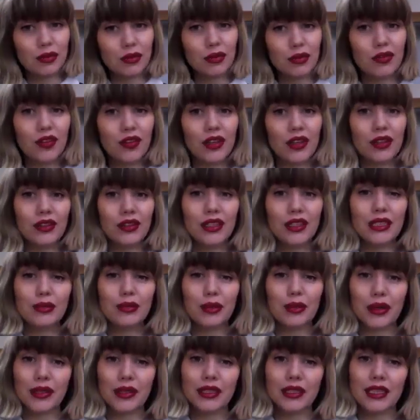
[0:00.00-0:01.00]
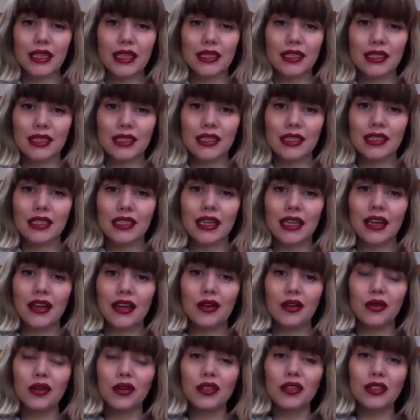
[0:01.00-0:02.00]
reveal these processes
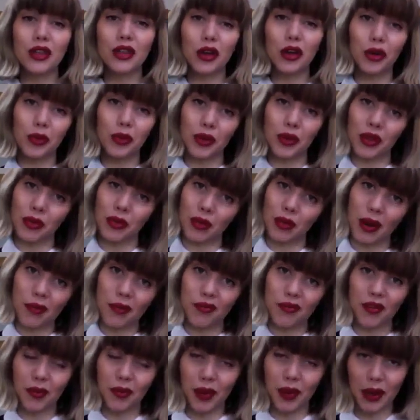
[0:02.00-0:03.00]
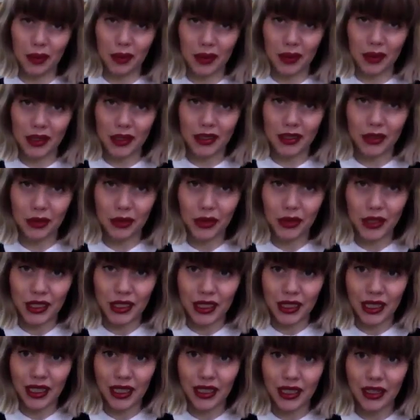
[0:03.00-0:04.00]
in order to open them up for public
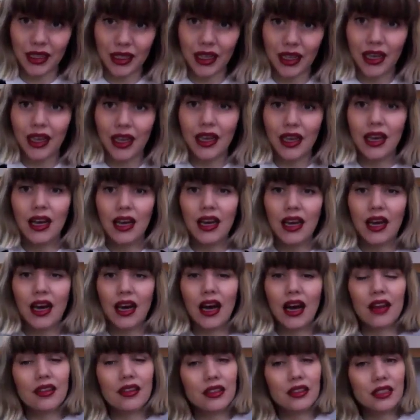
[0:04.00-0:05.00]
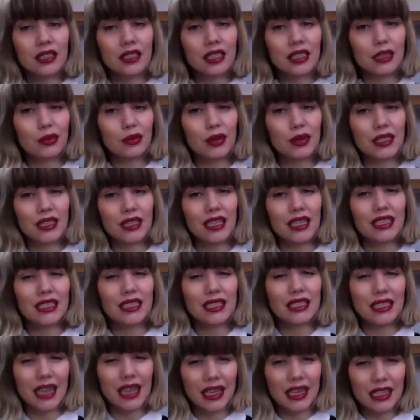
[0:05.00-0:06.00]
scrutiny. Others express their
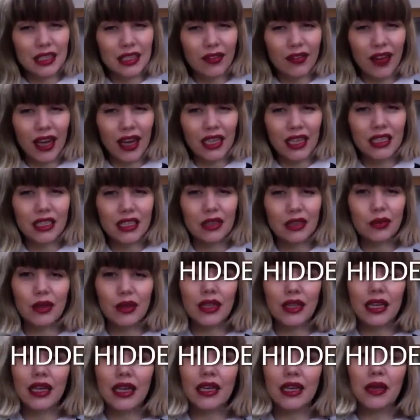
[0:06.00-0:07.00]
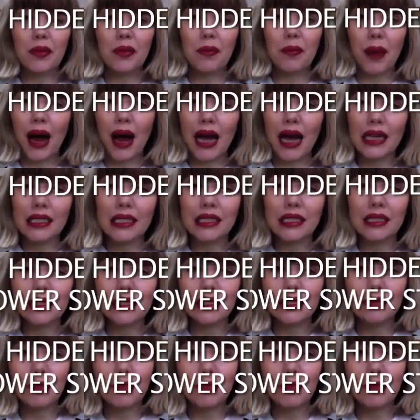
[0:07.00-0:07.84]
dissatisfaction with the hidden biases,